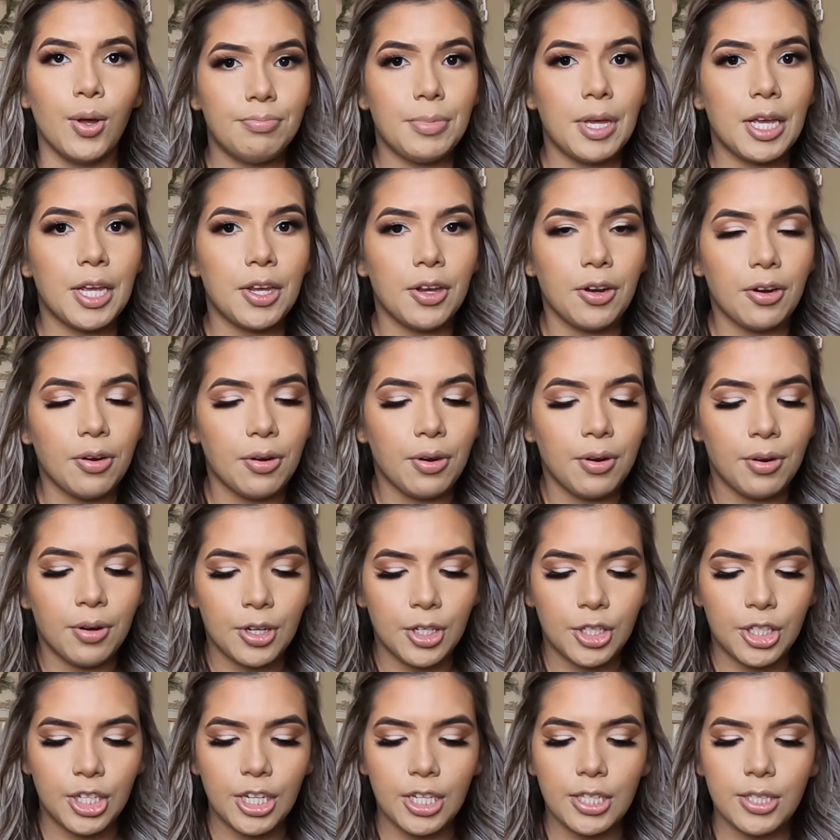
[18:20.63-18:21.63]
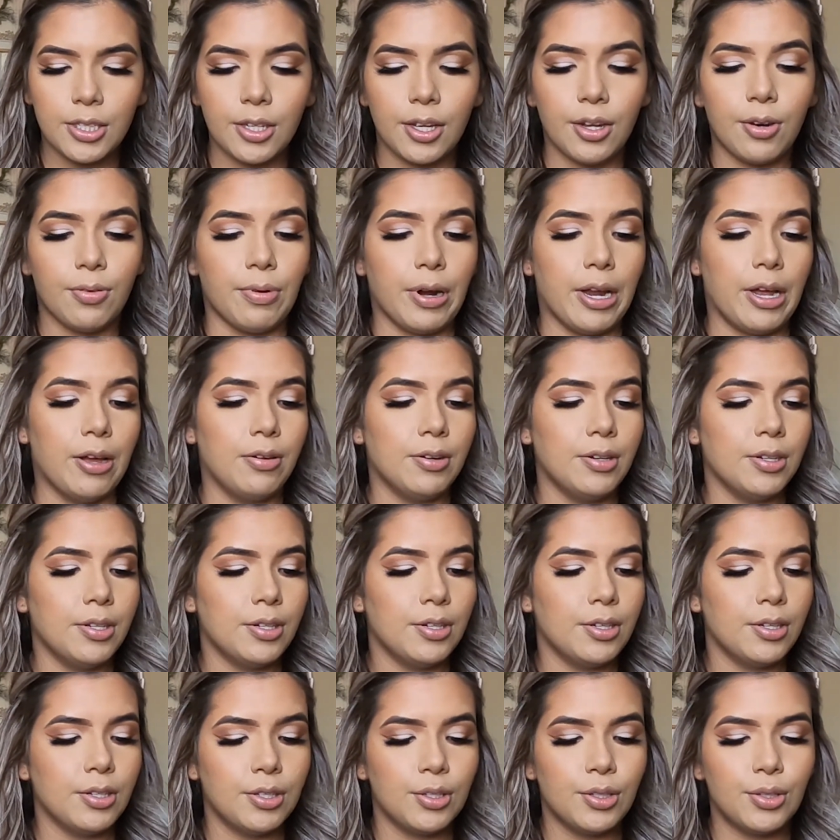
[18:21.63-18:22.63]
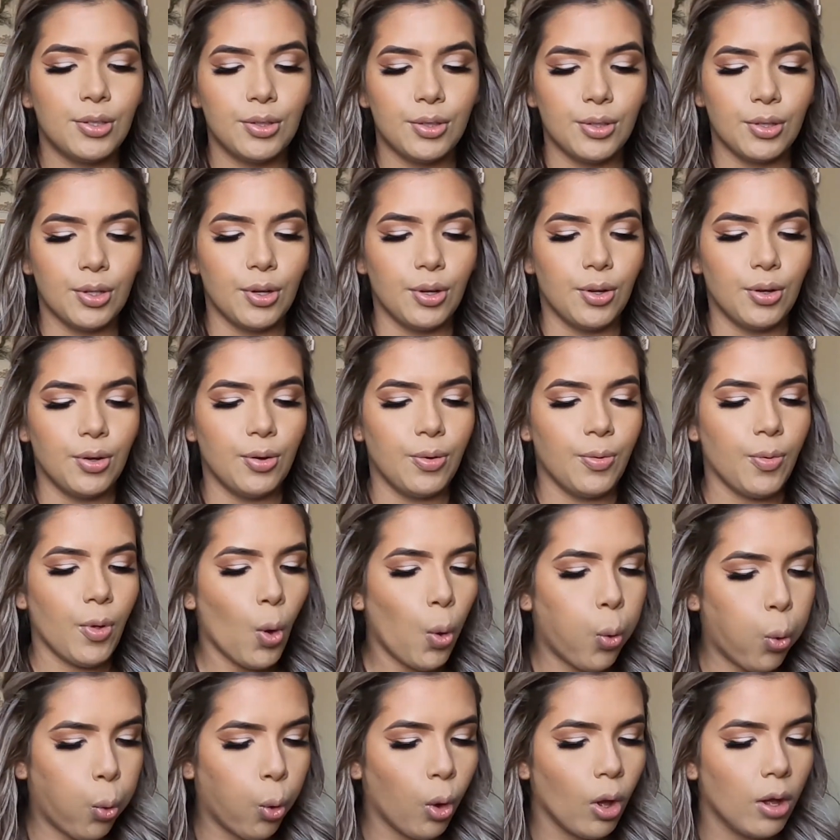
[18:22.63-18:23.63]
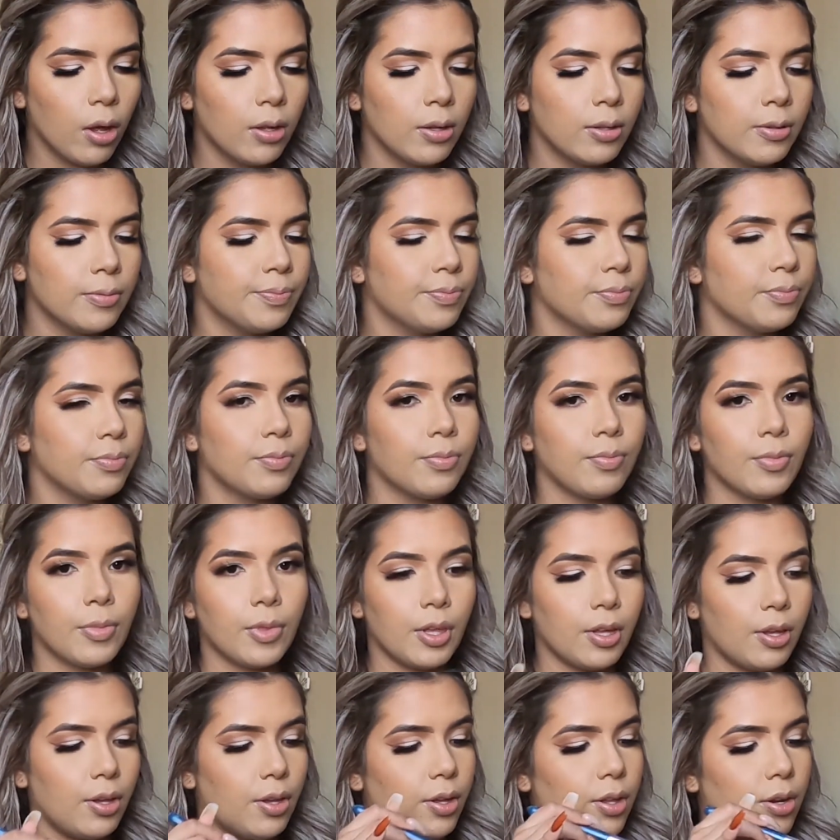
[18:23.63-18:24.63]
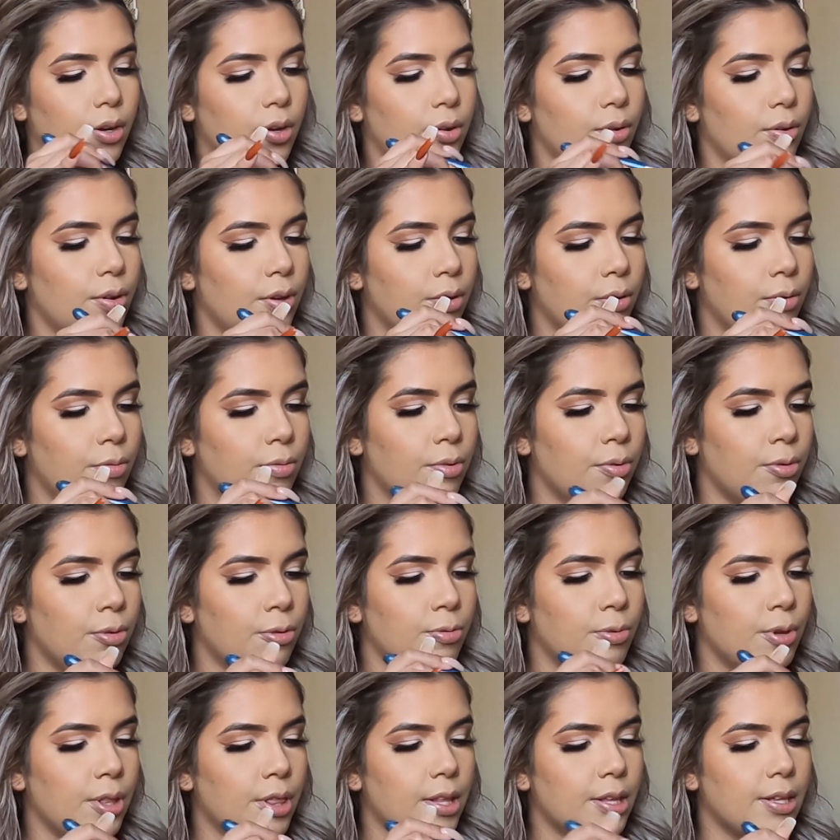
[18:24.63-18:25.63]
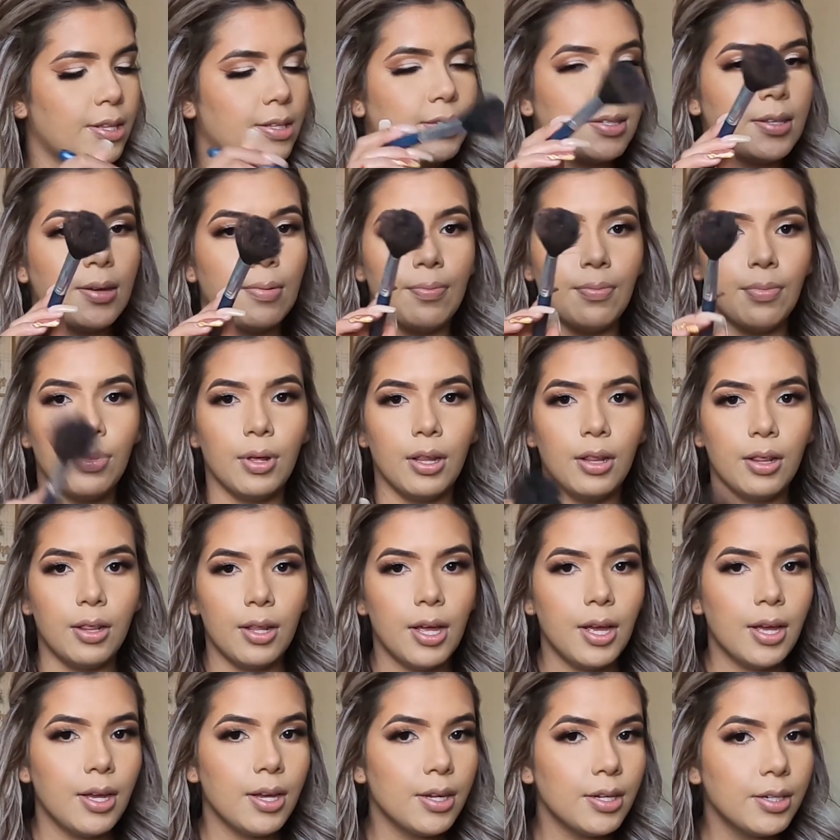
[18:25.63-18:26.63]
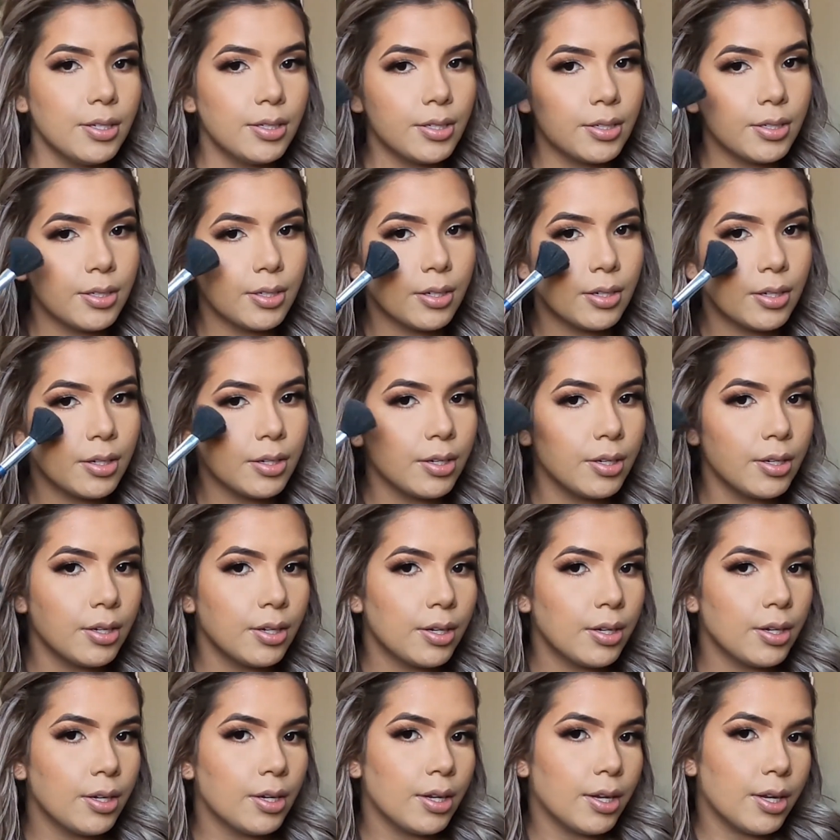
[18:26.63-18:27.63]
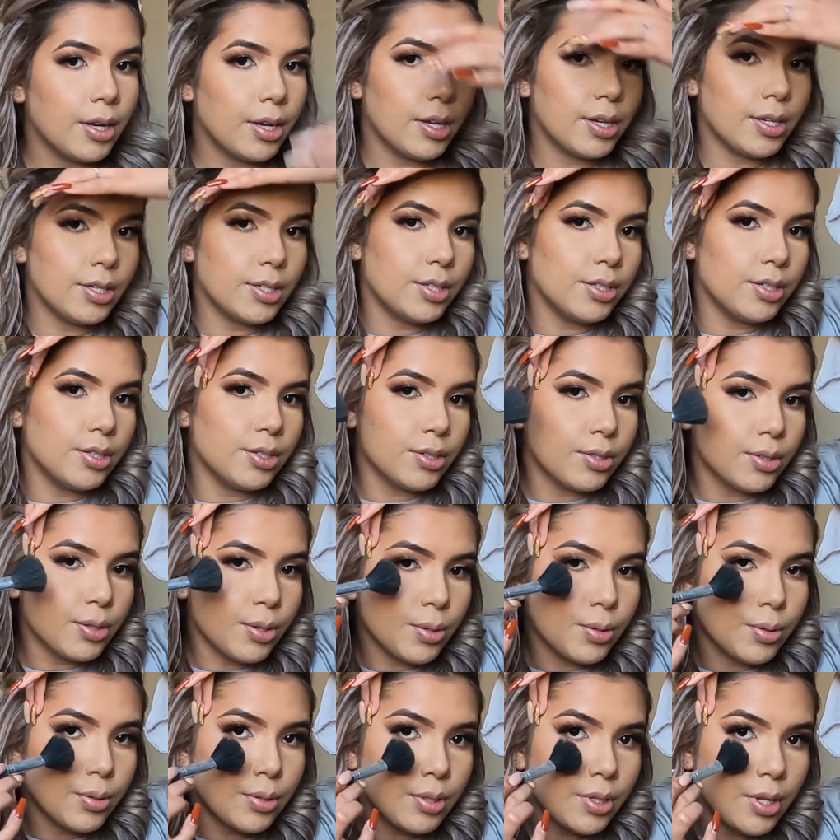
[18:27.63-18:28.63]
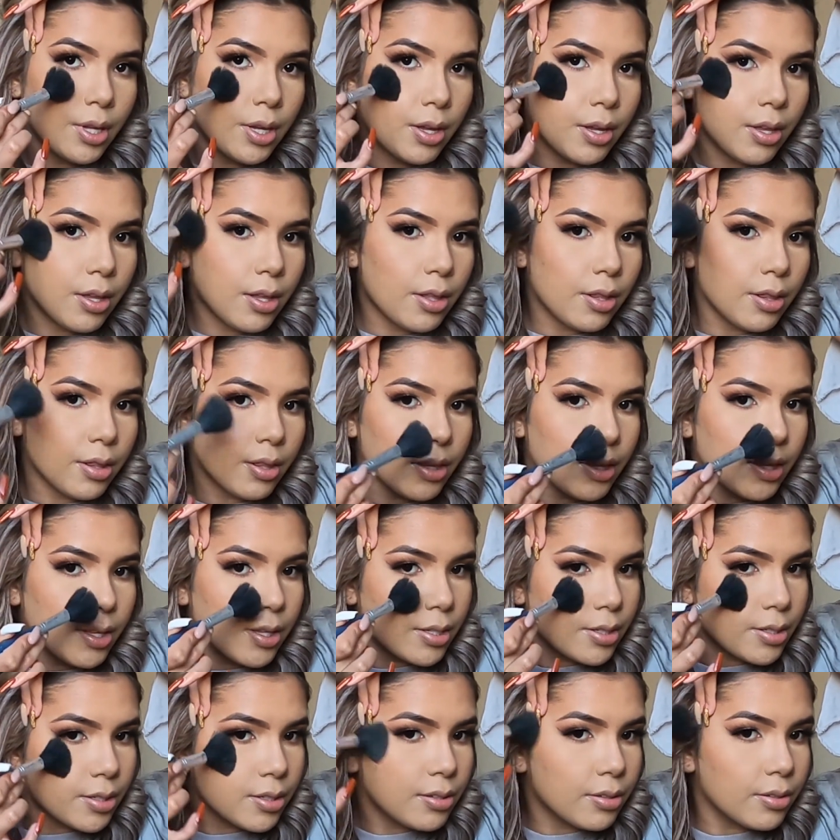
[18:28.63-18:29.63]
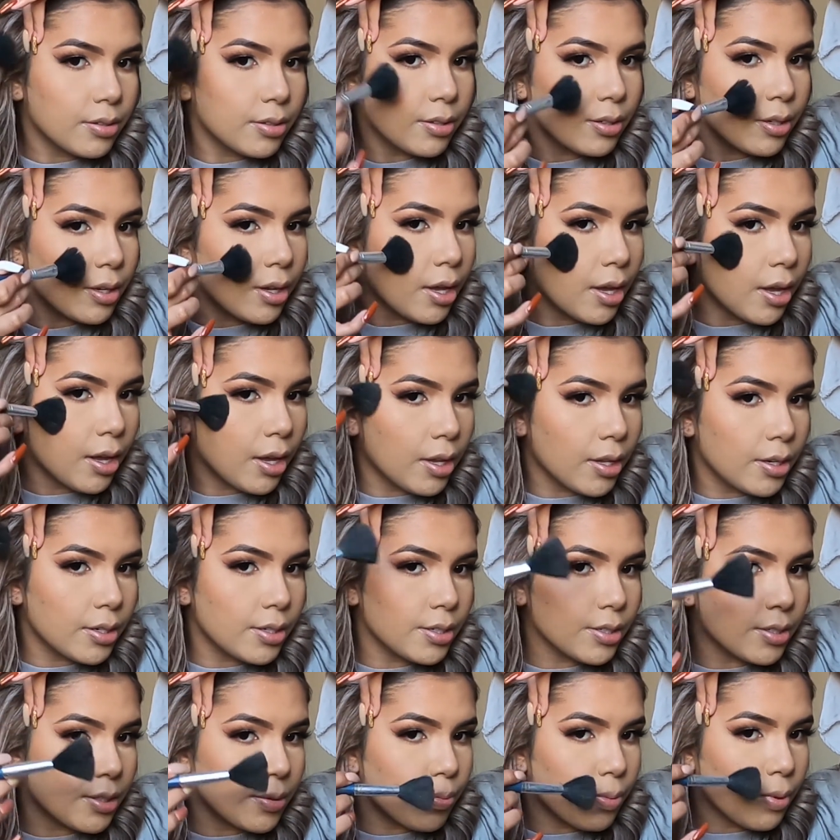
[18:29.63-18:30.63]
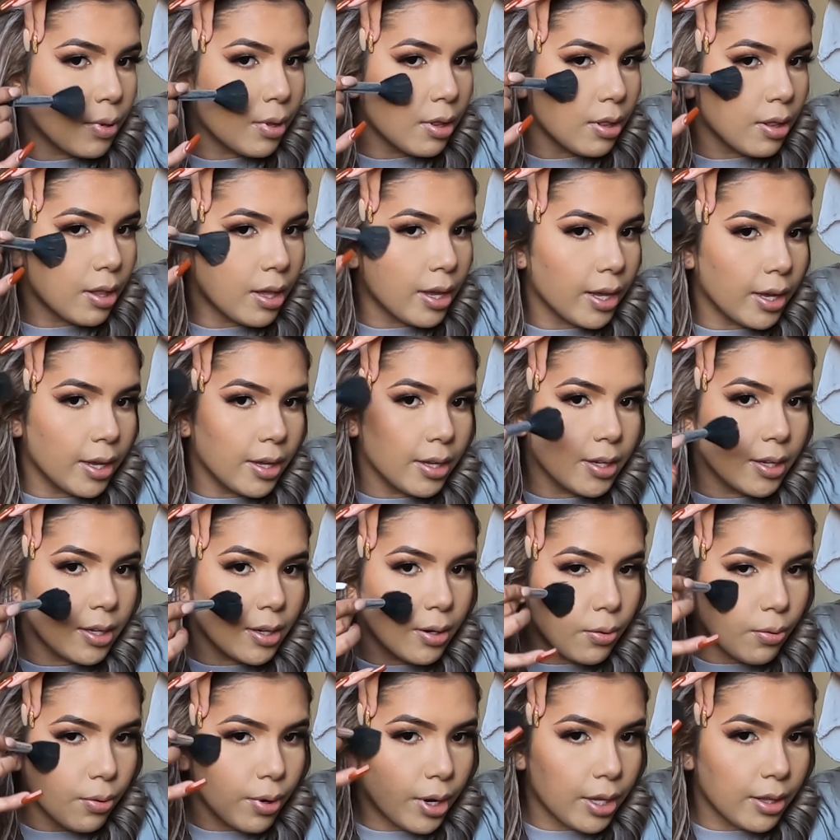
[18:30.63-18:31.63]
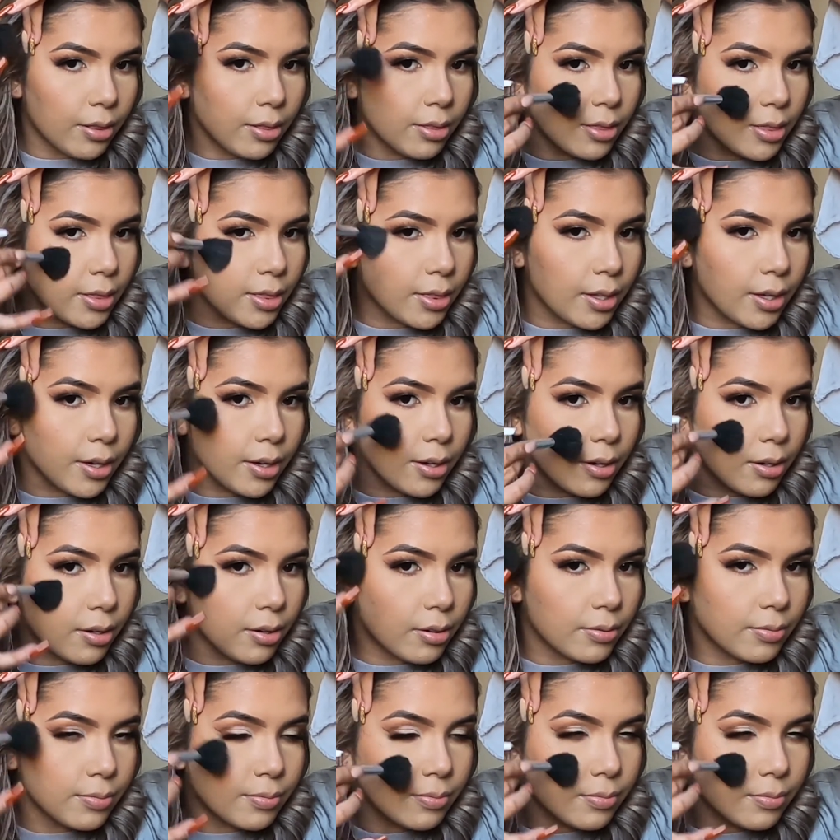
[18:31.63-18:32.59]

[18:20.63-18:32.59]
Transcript: make your cheeks look round. So I'm gonna go in with some blush, and she just goes like this and just apply it right there.